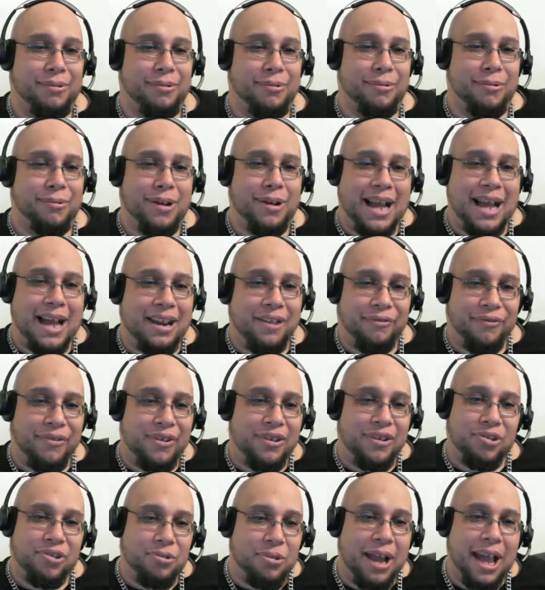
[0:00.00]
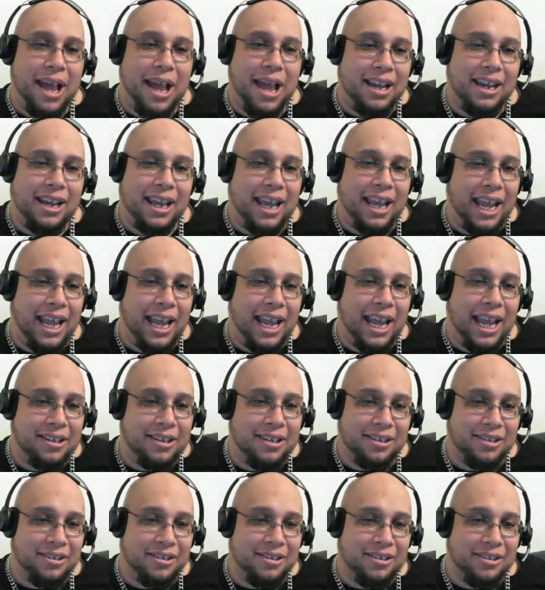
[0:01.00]
what kind of friends you had in the 80s?
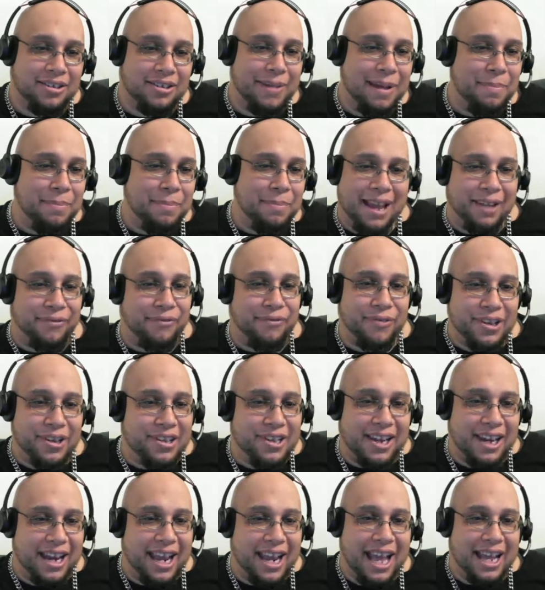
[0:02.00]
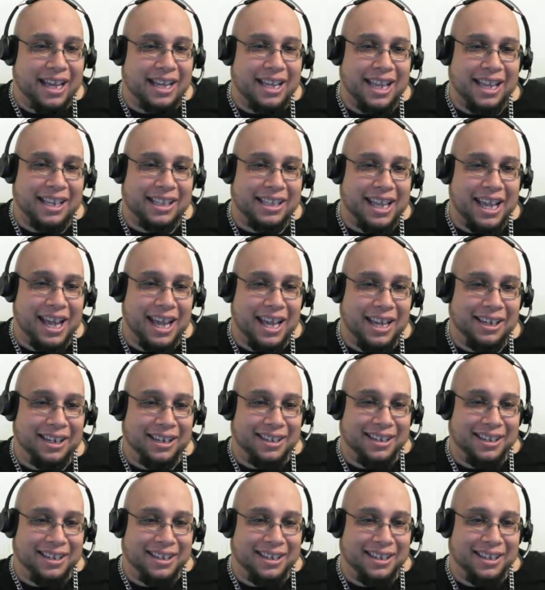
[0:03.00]
Because my black friends didn't act like that.